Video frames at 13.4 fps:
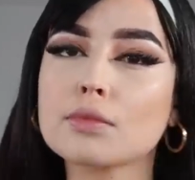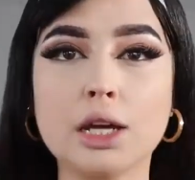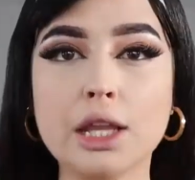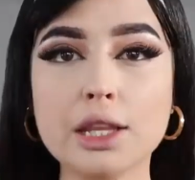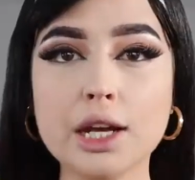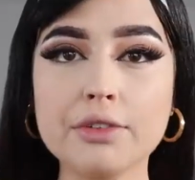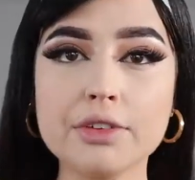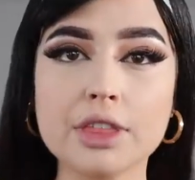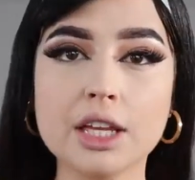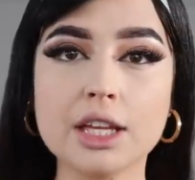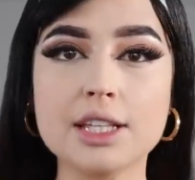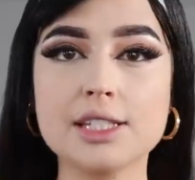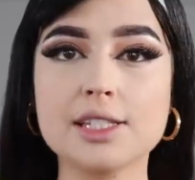Now that
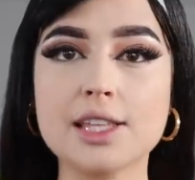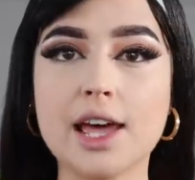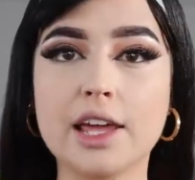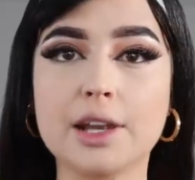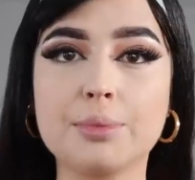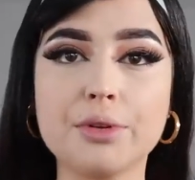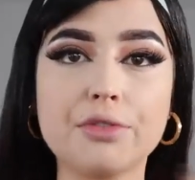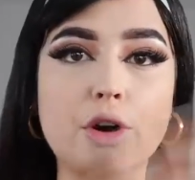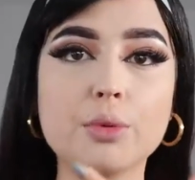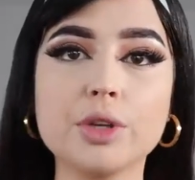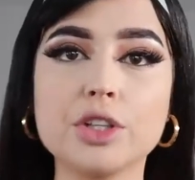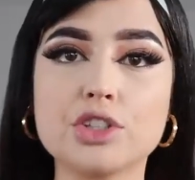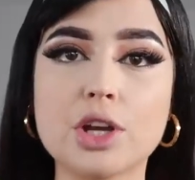everything is set,
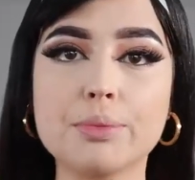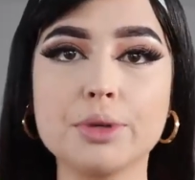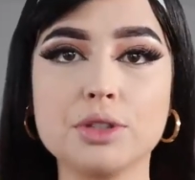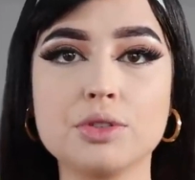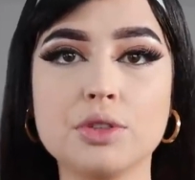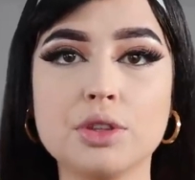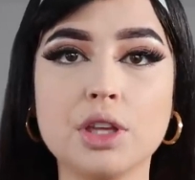before we jump into